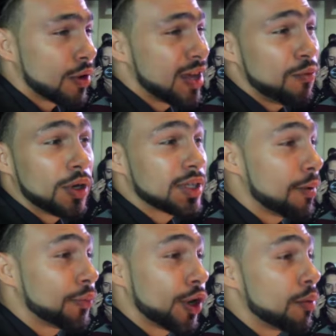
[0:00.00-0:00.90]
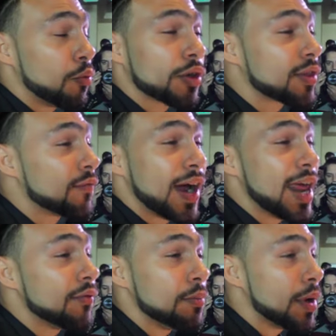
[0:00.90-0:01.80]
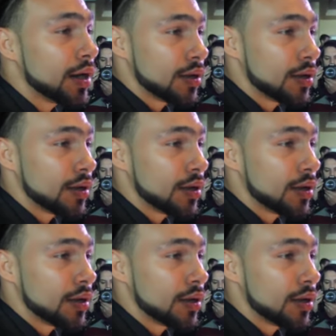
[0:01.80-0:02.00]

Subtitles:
Keith One Time Thurman wants to fight everybody.